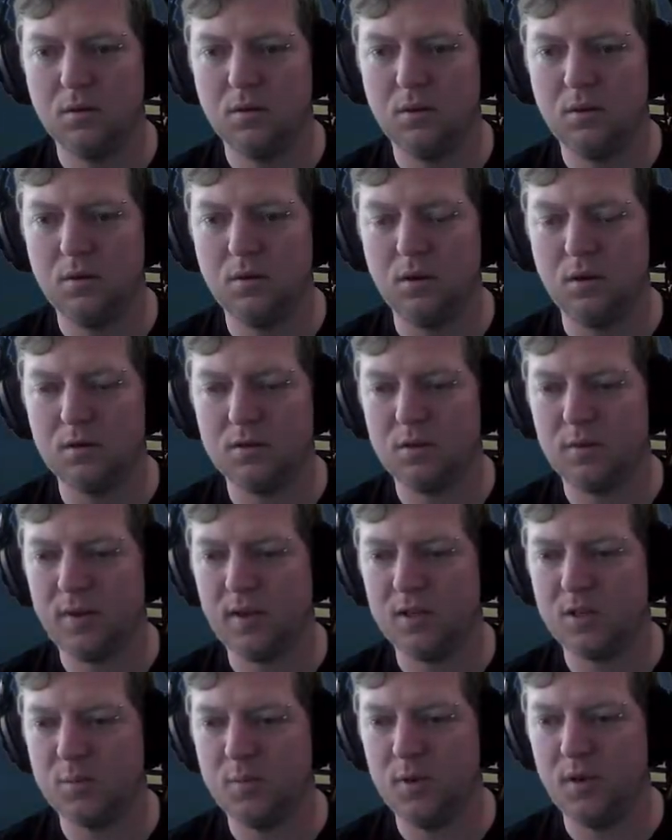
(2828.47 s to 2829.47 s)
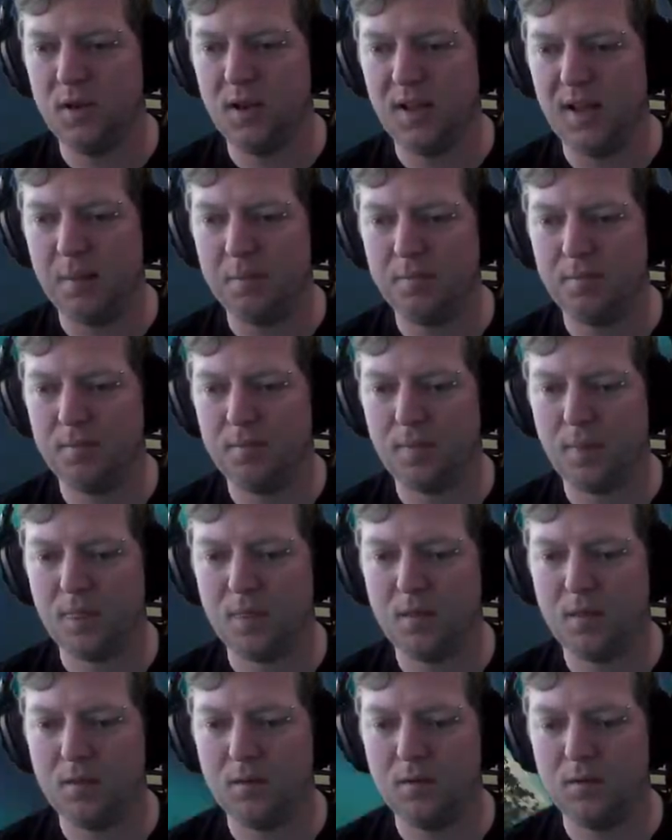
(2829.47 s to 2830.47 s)
Alright, so we're going to speed it up.
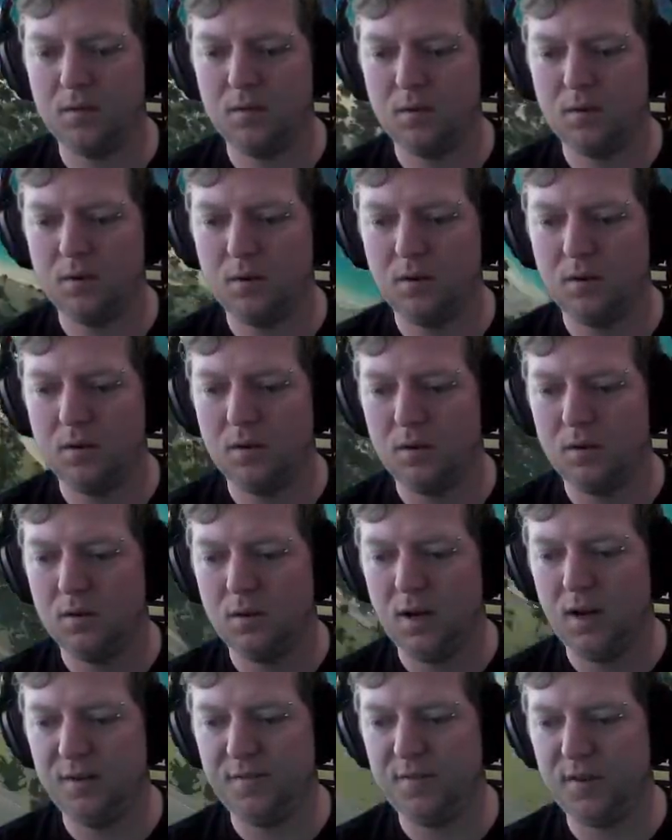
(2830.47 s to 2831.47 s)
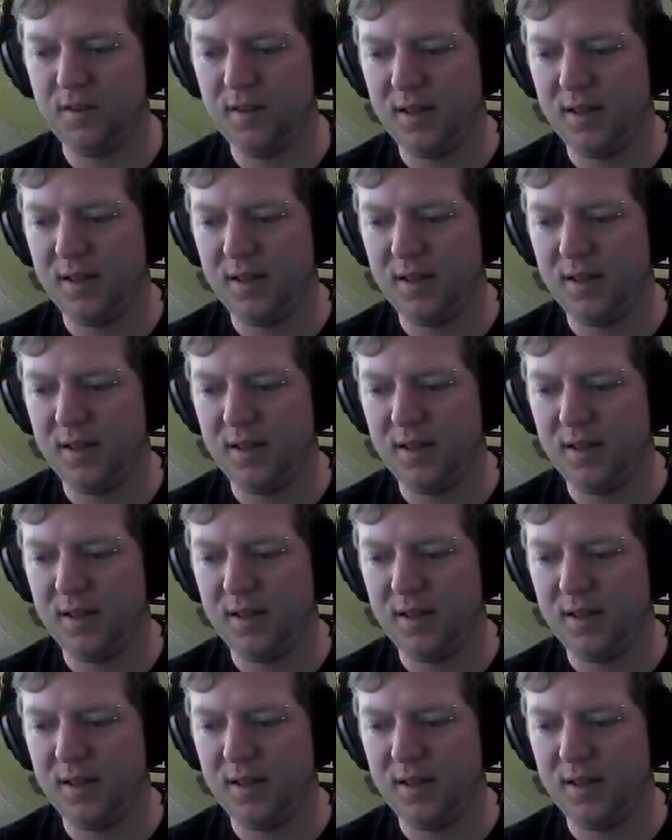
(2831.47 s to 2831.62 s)
Hopefully